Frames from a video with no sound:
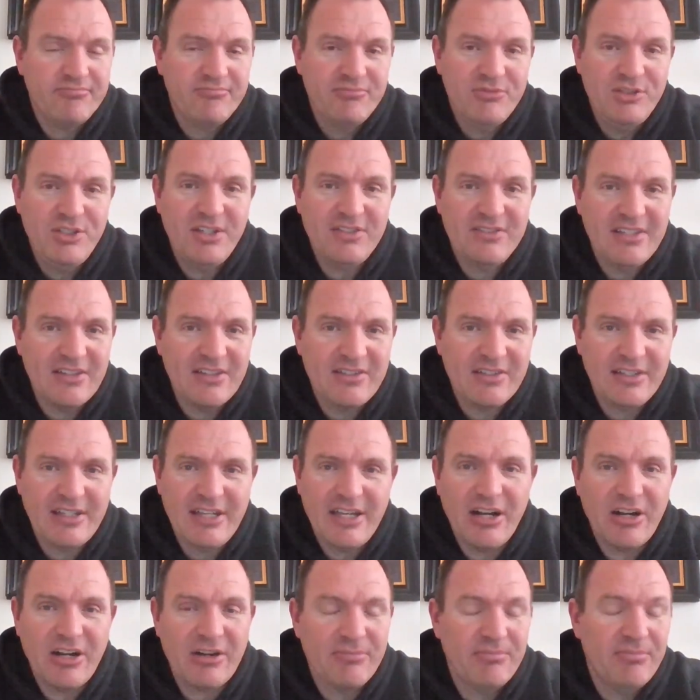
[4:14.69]
Just doesn't
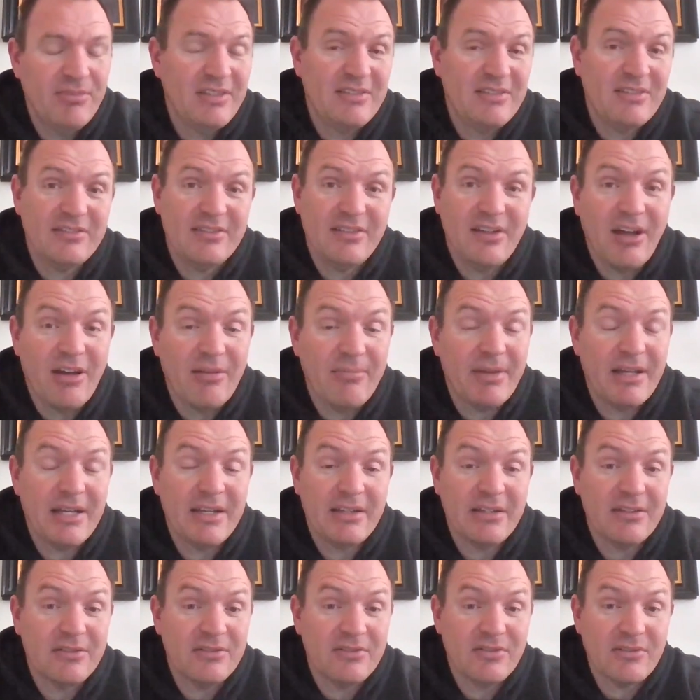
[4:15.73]
care. This is not my
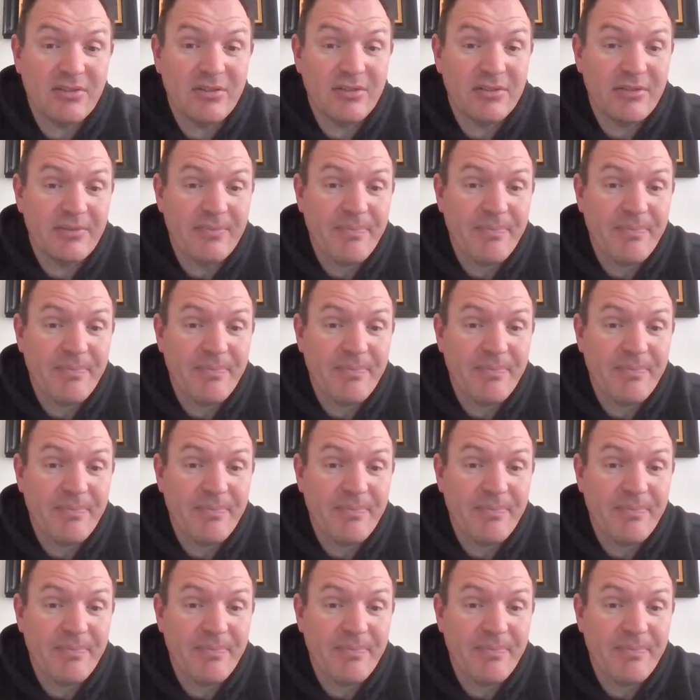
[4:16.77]
concern.